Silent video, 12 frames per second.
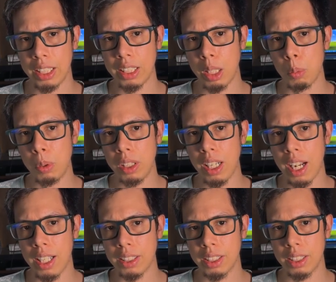And I
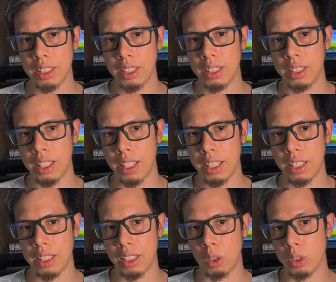will add
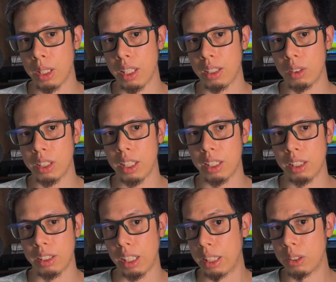on
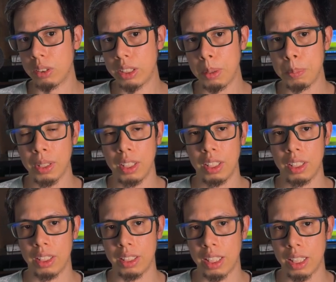the relationship
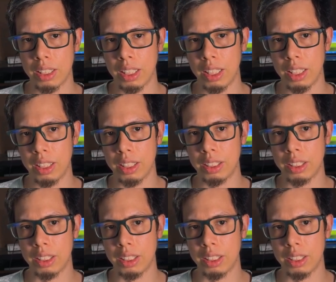that